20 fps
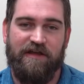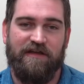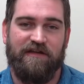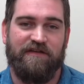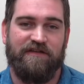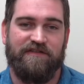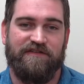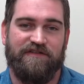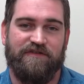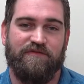
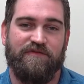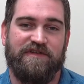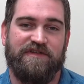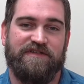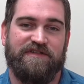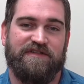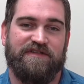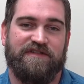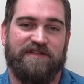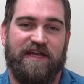it
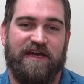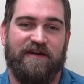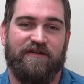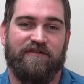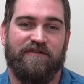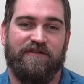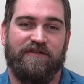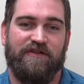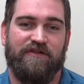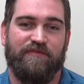squeezes down
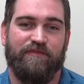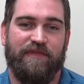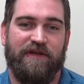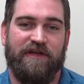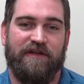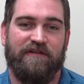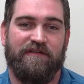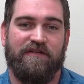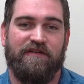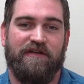a little
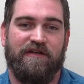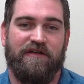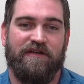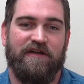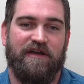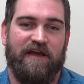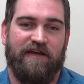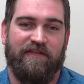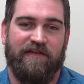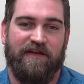bit,
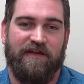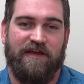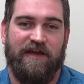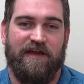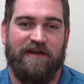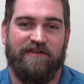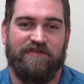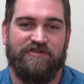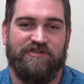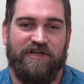and then
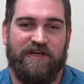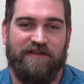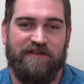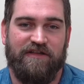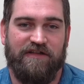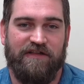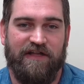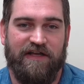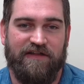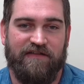kind of
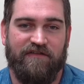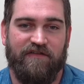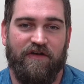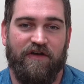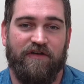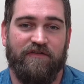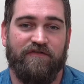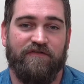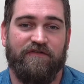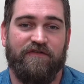gently lets
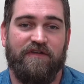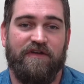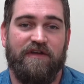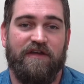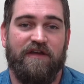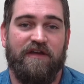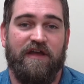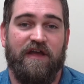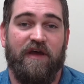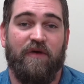off.
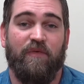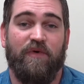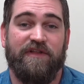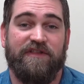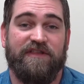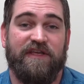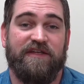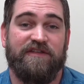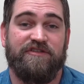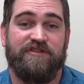And
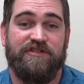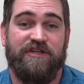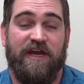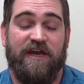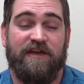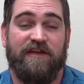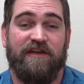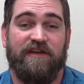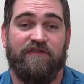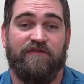what that's
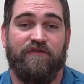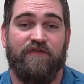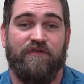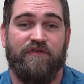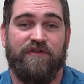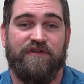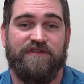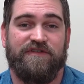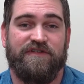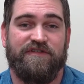checking
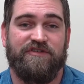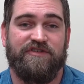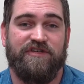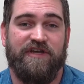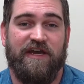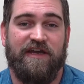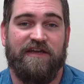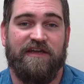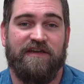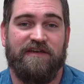for is
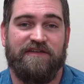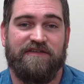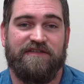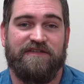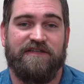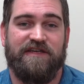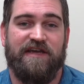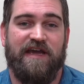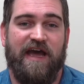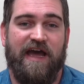checking to
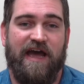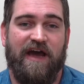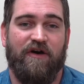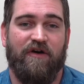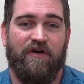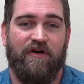see how